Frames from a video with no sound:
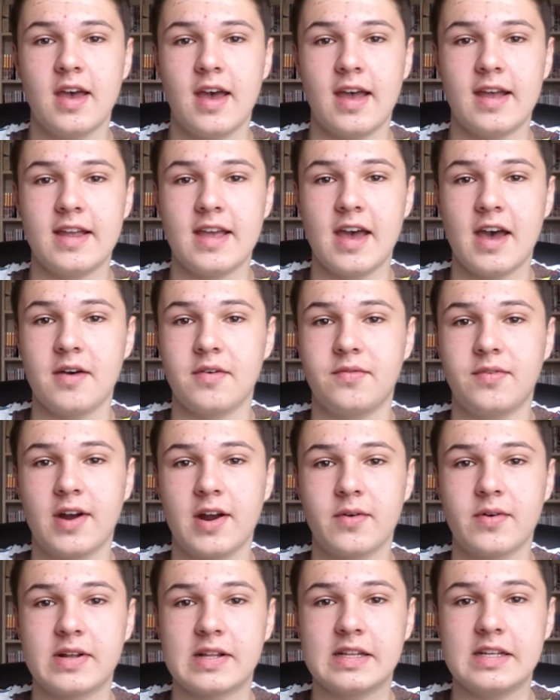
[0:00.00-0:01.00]
And yeah,
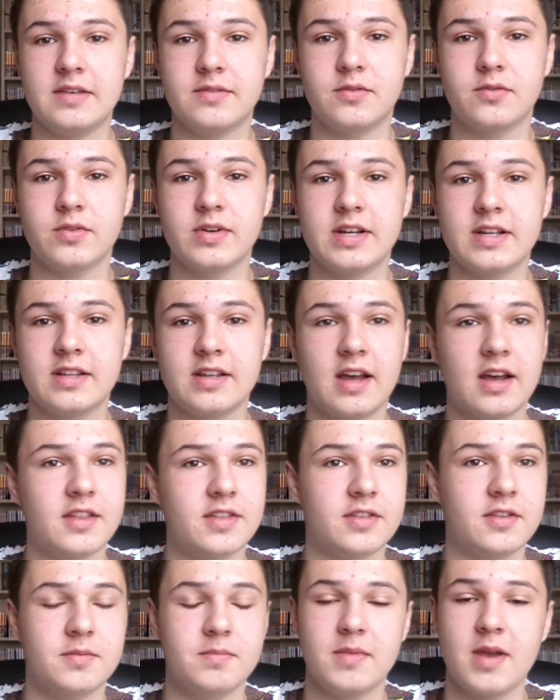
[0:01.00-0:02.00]
Fire Red, Leaf Green,
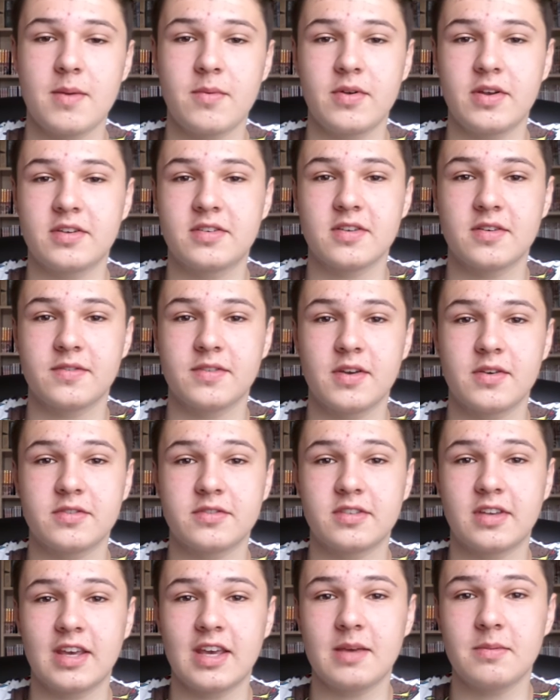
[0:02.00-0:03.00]
the memories of
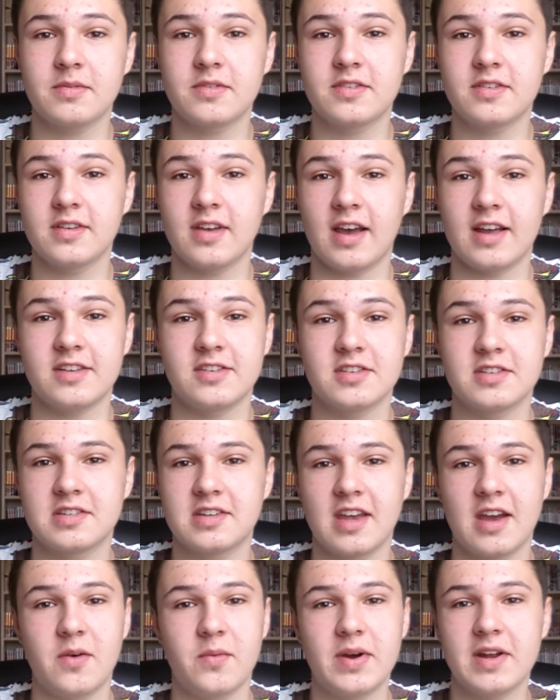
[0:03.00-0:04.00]
those games, I just
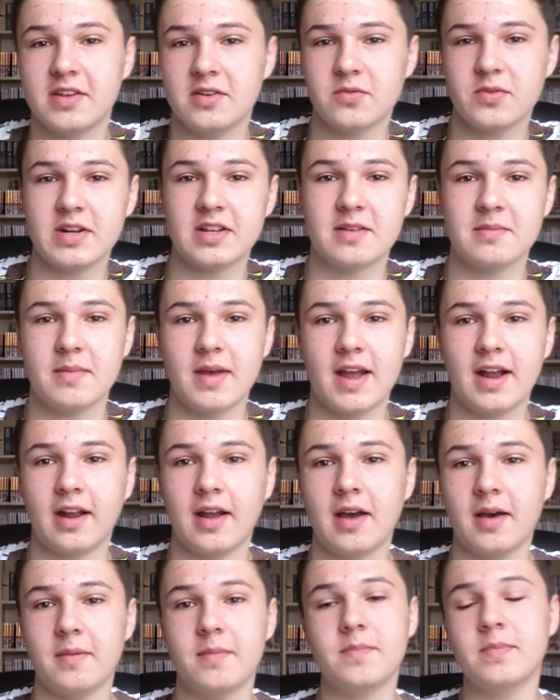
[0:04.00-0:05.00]
can't wait to read the
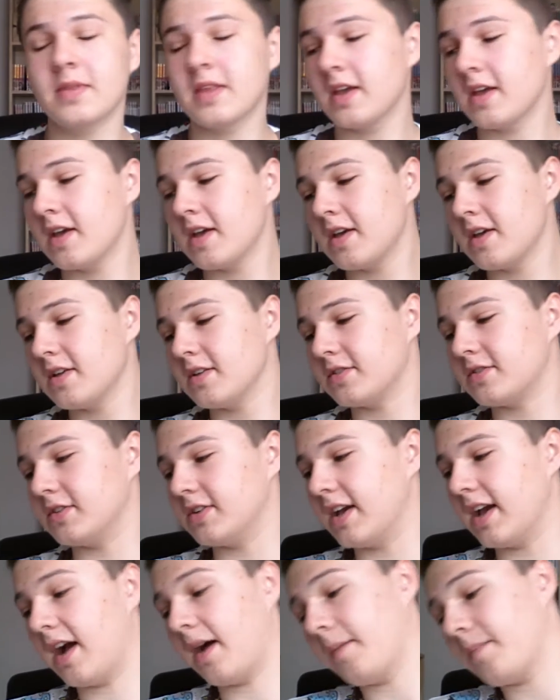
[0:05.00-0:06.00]
manga. So
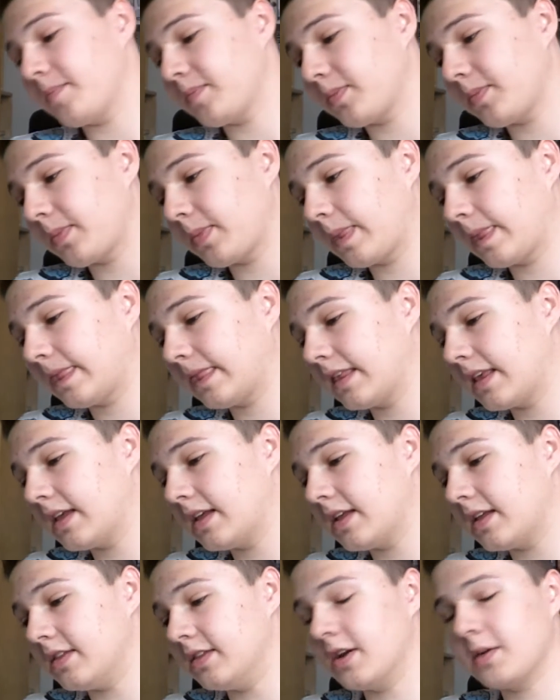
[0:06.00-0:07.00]
yeah,
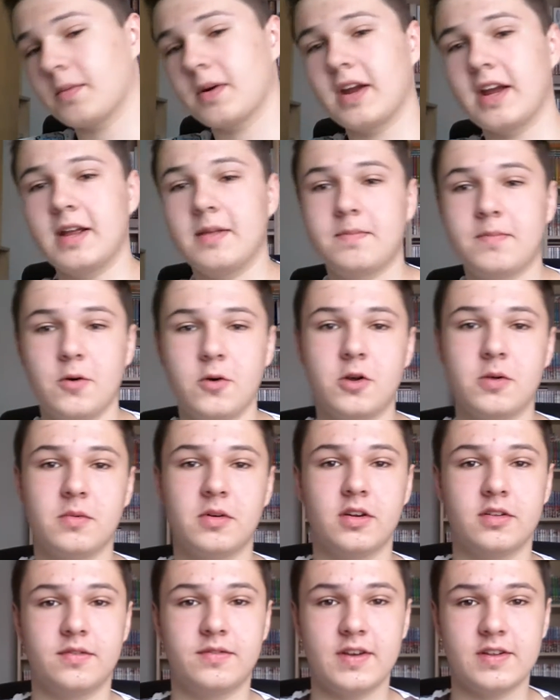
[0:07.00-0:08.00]
number 8,
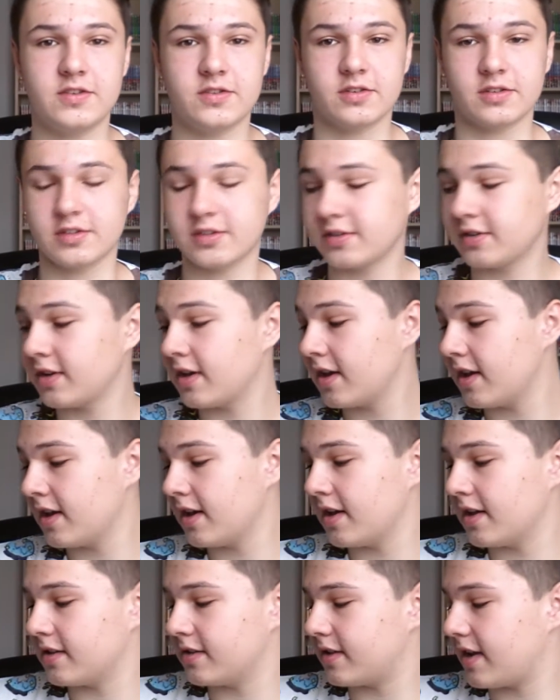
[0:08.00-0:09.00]
Pokemon Adventures.
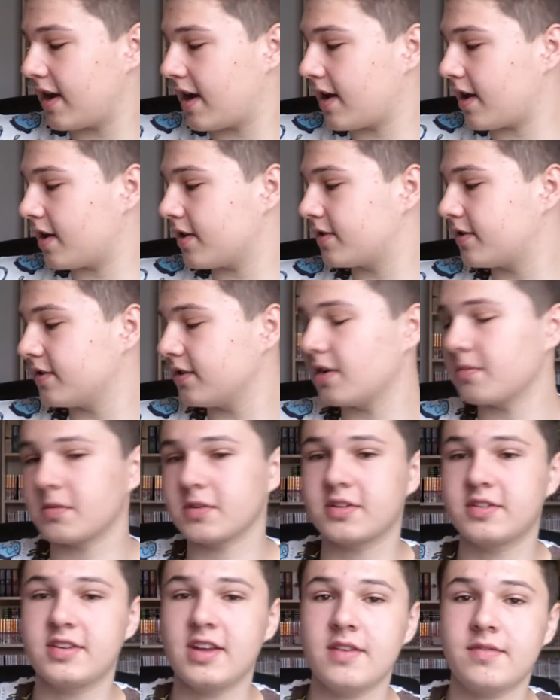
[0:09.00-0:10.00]
Then on to
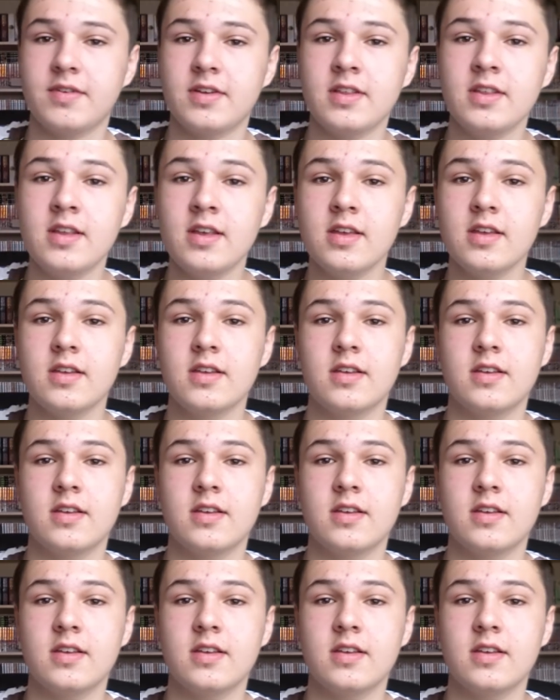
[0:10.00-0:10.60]
number 7